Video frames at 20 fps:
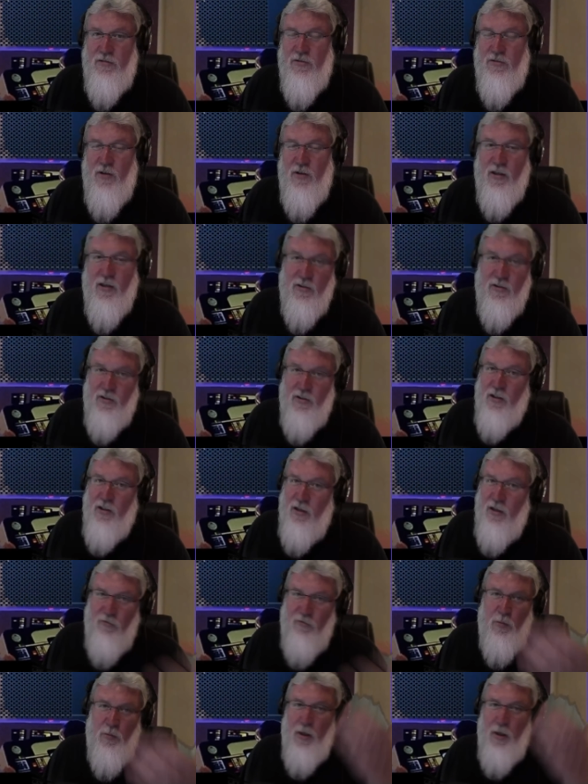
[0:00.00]
So I can sing to
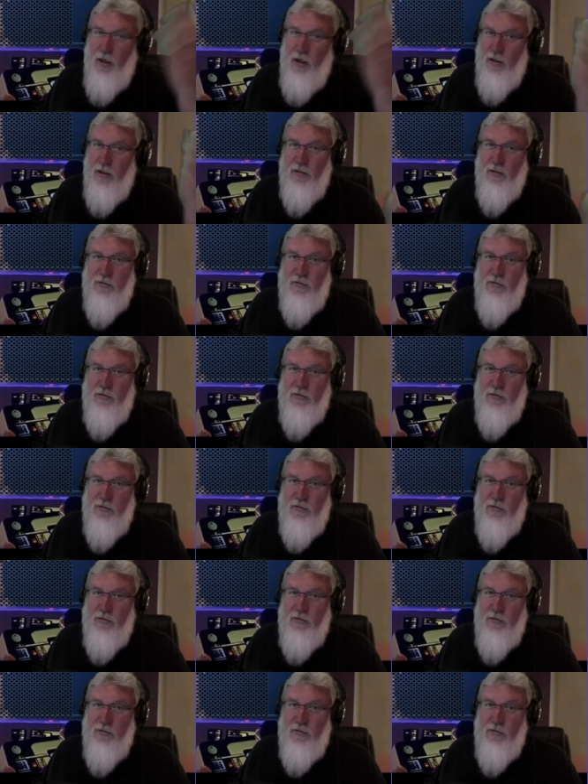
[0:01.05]
everybody.